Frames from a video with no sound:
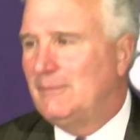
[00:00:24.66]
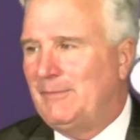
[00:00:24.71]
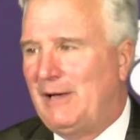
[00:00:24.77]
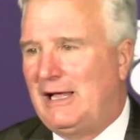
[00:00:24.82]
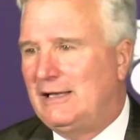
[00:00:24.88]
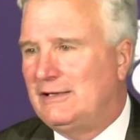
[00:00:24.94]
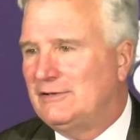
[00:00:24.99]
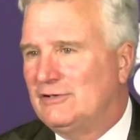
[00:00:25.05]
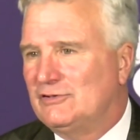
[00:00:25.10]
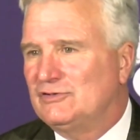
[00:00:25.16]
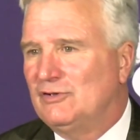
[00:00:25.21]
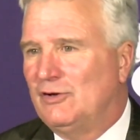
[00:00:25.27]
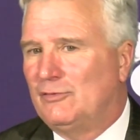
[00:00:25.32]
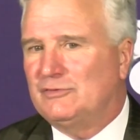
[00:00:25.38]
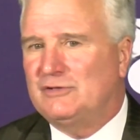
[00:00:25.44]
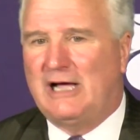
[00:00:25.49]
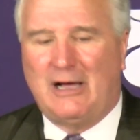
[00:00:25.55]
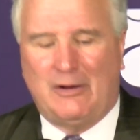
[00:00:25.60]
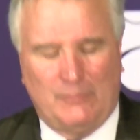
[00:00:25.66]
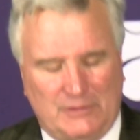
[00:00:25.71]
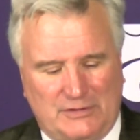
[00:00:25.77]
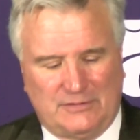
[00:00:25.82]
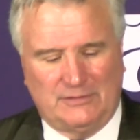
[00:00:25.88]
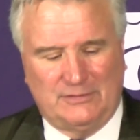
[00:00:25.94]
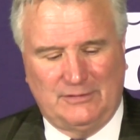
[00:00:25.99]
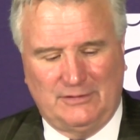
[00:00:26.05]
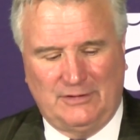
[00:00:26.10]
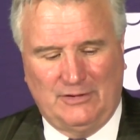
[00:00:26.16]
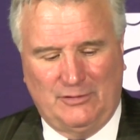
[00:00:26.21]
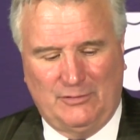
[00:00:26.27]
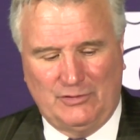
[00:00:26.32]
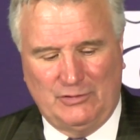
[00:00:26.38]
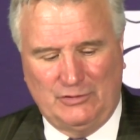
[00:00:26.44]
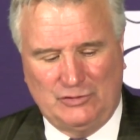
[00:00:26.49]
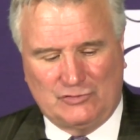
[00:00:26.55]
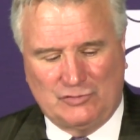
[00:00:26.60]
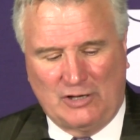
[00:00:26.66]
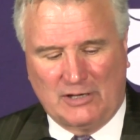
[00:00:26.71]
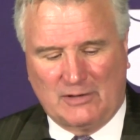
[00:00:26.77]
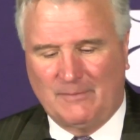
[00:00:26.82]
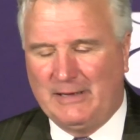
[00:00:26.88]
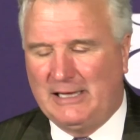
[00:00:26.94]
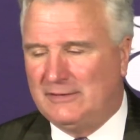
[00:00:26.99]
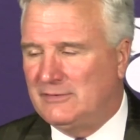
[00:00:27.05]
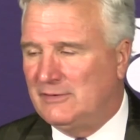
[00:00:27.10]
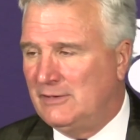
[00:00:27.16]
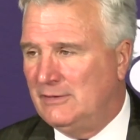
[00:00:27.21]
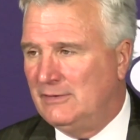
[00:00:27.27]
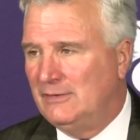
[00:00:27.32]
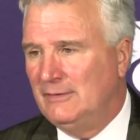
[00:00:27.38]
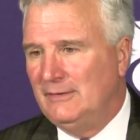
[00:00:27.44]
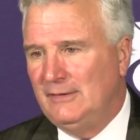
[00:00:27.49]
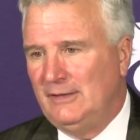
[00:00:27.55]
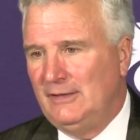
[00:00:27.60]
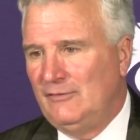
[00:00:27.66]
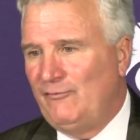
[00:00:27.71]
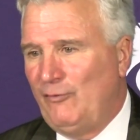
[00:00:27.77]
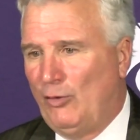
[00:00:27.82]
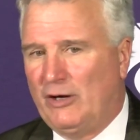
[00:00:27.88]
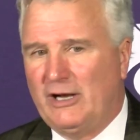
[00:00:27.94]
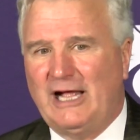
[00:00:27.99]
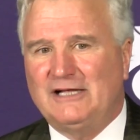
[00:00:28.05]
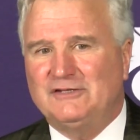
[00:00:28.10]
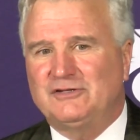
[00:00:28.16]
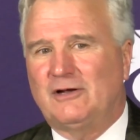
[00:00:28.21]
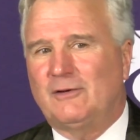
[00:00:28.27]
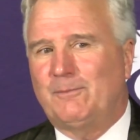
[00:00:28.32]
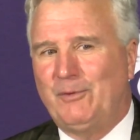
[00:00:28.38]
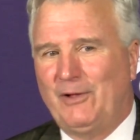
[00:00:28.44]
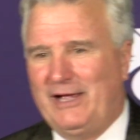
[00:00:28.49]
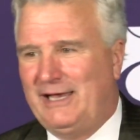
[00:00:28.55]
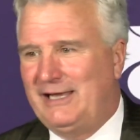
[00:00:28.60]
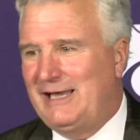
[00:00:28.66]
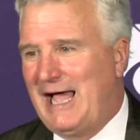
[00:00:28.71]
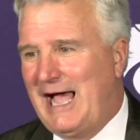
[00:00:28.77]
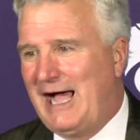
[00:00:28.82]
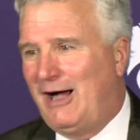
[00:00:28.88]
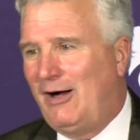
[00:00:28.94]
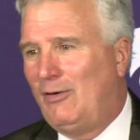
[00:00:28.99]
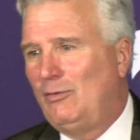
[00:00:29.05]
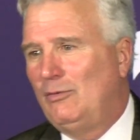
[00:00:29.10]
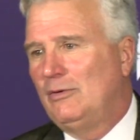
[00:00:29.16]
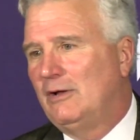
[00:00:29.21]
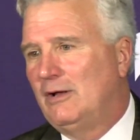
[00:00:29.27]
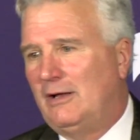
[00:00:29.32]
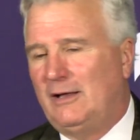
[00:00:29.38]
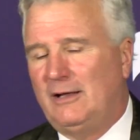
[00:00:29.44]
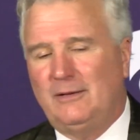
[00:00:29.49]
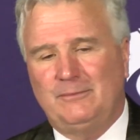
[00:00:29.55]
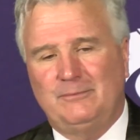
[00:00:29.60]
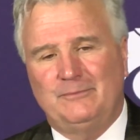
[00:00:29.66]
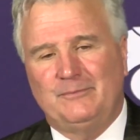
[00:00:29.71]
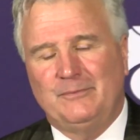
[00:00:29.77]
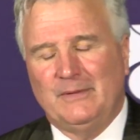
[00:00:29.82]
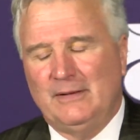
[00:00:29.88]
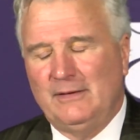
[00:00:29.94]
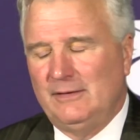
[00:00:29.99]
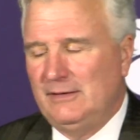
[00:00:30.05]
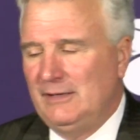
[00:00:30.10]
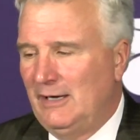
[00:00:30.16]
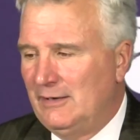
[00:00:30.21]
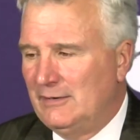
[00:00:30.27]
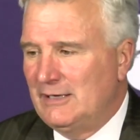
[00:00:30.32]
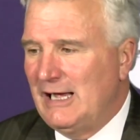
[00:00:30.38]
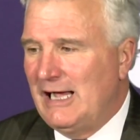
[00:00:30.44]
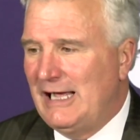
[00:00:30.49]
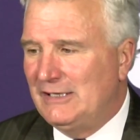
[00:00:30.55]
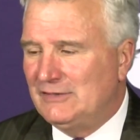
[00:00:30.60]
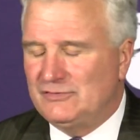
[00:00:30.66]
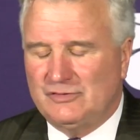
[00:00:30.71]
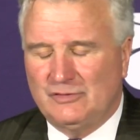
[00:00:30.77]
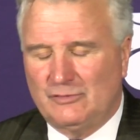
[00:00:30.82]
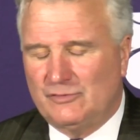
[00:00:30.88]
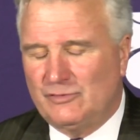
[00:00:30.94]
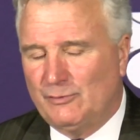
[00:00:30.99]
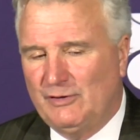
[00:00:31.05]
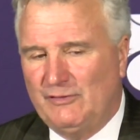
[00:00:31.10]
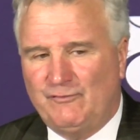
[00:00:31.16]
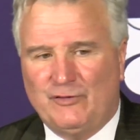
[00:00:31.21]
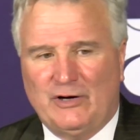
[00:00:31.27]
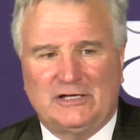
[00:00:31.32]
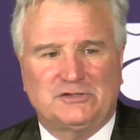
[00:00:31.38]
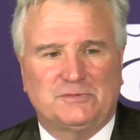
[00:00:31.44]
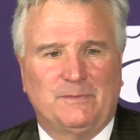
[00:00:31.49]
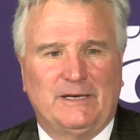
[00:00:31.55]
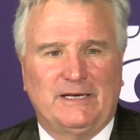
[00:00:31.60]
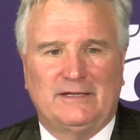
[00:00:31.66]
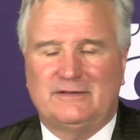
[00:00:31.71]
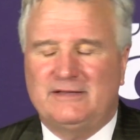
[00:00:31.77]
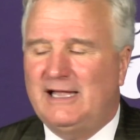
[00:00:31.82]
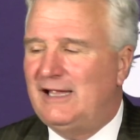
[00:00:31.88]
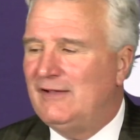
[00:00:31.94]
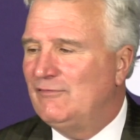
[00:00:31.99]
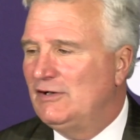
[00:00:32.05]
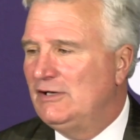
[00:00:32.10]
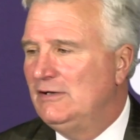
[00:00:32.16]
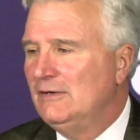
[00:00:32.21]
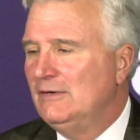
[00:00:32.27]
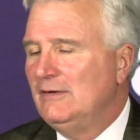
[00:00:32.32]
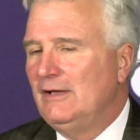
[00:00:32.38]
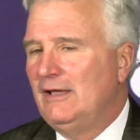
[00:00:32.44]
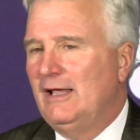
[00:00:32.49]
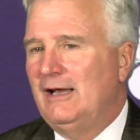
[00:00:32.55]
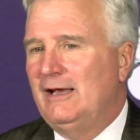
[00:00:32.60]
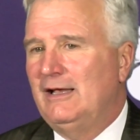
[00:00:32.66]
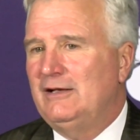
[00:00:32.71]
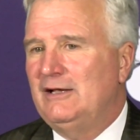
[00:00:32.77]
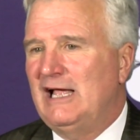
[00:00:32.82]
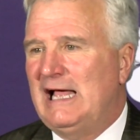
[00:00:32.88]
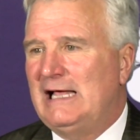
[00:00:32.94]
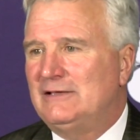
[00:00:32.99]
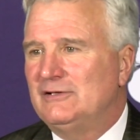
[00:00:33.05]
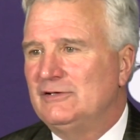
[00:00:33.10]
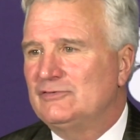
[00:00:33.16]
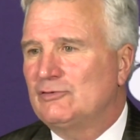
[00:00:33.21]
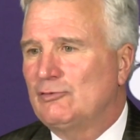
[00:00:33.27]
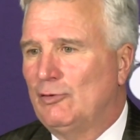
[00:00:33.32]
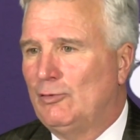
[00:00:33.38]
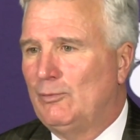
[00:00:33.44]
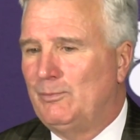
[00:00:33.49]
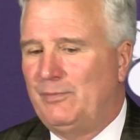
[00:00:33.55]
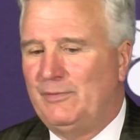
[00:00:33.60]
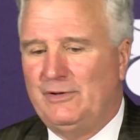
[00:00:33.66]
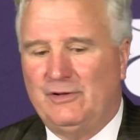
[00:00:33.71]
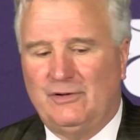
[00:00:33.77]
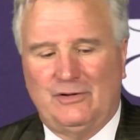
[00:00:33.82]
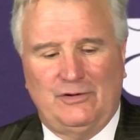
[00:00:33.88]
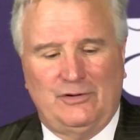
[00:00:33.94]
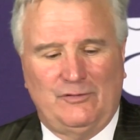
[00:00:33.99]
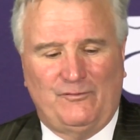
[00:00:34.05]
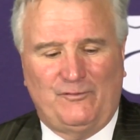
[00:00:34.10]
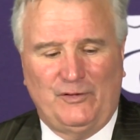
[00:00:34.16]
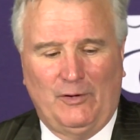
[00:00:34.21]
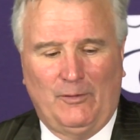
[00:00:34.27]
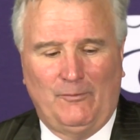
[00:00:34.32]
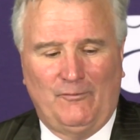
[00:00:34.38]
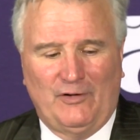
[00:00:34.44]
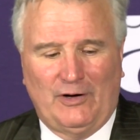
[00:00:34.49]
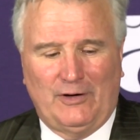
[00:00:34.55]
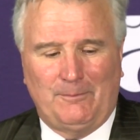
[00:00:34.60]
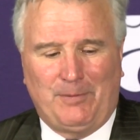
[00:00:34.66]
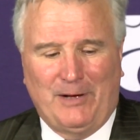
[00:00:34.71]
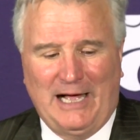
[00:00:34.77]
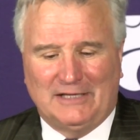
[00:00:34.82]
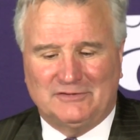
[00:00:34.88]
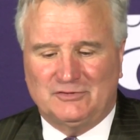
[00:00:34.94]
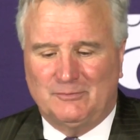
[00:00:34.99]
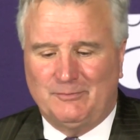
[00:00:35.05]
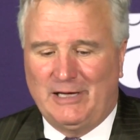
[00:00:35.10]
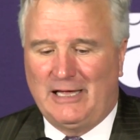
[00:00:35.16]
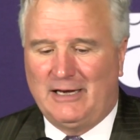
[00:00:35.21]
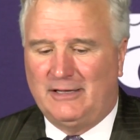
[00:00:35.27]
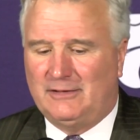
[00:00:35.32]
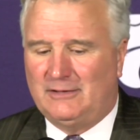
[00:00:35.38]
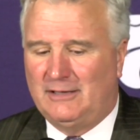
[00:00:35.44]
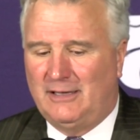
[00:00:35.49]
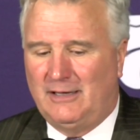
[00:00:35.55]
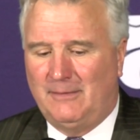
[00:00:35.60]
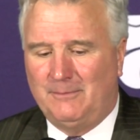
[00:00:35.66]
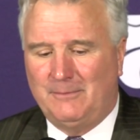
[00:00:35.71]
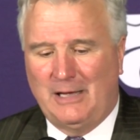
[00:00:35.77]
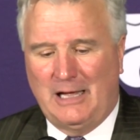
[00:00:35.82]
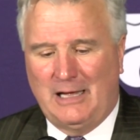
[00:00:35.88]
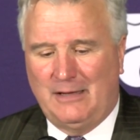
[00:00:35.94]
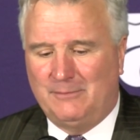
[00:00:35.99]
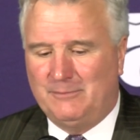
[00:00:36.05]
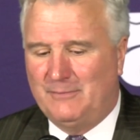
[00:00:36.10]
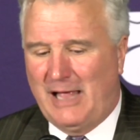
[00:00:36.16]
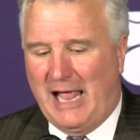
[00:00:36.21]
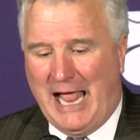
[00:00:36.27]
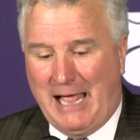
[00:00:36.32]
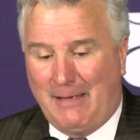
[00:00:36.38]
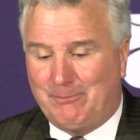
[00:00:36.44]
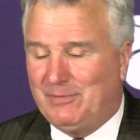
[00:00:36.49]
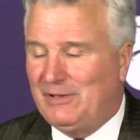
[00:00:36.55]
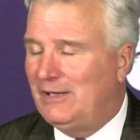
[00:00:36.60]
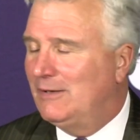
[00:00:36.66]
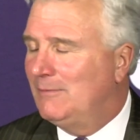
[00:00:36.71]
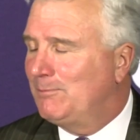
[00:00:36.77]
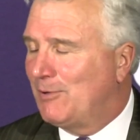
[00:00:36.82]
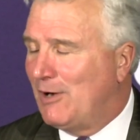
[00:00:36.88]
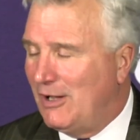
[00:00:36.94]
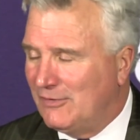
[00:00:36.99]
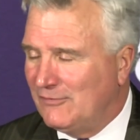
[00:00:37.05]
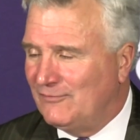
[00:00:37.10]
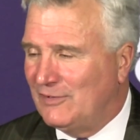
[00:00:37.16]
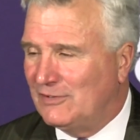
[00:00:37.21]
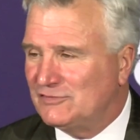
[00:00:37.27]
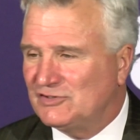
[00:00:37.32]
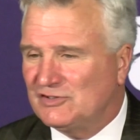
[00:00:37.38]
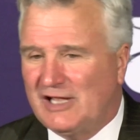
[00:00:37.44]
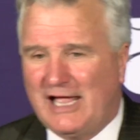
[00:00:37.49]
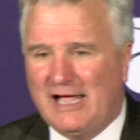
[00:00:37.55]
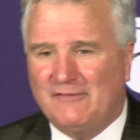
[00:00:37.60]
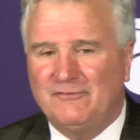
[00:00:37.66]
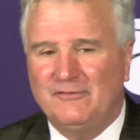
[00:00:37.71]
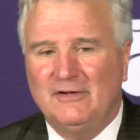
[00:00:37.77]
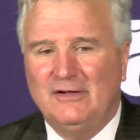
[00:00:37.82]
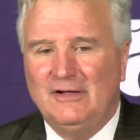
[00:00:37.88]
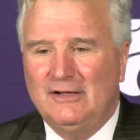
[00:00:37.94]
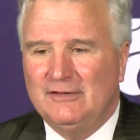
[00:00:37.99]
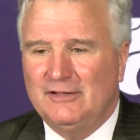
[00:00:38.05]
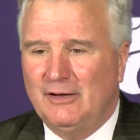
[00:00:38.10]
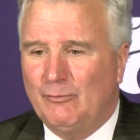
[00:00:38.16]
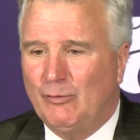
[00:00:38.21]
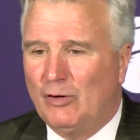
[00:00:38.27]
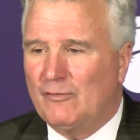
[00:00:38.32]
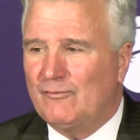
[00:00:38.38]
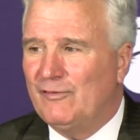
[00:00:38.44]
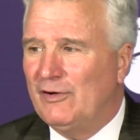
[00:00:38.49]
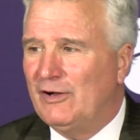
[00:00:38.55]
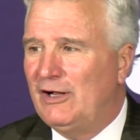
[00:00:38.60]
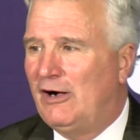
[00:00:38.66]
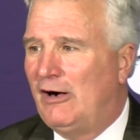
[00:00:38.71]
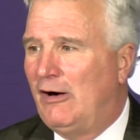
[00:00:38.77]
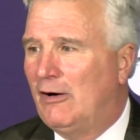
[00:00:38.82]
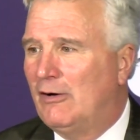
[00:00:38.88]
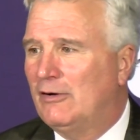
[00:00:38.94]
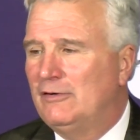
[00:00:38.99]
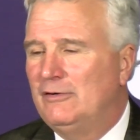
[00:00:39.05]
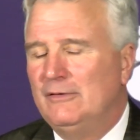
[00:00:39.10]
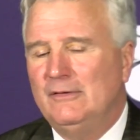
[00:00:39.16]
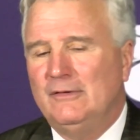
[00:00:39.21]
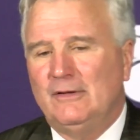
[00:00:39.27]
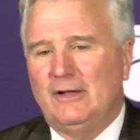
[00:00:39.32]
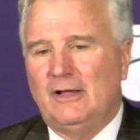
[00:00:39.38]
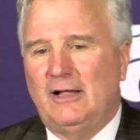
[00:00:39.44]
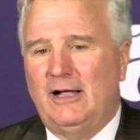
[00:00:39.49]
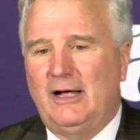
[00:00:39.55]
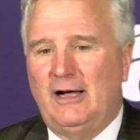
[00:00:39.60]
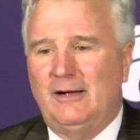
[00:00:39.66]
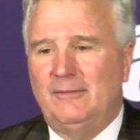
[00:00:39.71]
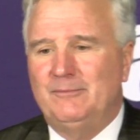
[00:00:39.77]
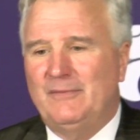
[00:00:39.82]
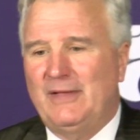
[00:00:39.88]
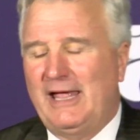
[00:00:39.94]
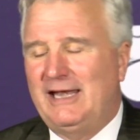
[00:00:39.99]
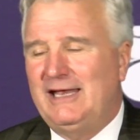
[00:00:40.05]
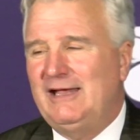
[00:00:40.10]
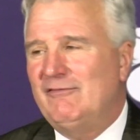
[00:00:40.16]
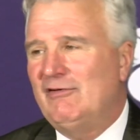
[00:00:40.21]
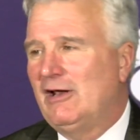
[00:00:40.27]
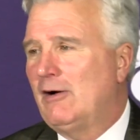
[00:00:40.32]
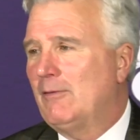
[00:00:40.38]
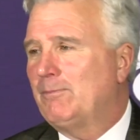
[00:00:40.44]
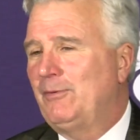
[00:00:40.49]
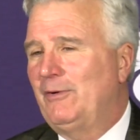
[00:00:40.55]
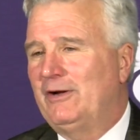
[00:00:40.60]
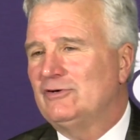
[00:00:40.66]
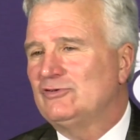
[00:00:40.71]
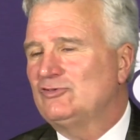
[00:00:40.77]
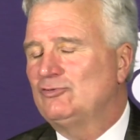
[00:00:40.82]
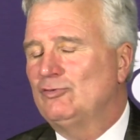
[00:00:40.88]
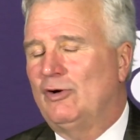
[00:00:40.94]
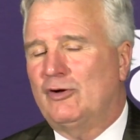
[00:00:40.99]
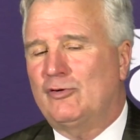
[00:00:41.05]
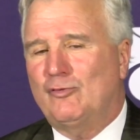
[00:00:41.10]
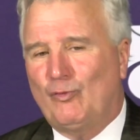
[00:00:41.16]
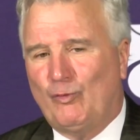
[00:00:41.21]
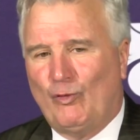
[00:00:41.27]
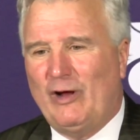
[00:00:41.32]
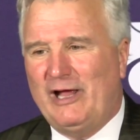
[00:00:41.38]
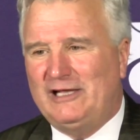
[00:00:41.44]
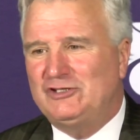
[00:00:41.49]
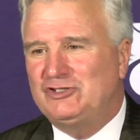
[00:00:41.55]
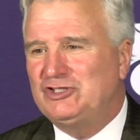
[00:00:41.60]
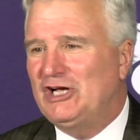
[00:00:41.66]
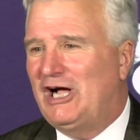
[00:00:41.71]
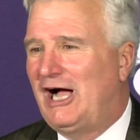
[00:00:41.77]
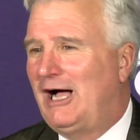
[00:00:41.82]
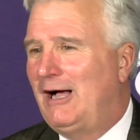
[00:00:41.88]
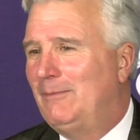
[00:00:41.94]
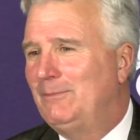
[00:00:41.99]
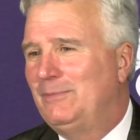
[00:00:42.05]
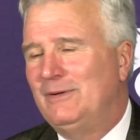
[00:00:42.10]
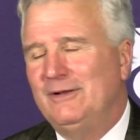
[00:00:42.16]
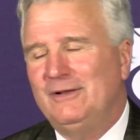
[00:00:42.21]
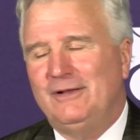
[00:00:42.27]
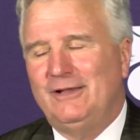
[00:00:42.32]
about it. There's no doubt with, you know, when you talk about the four guys that are playing now, um, young guys, there are three freshmen and David, and then you add this group, you, you feel very positive about it. I'm, I'm happy and proud of our staff. They work very hard. Um, and even our players do a great job.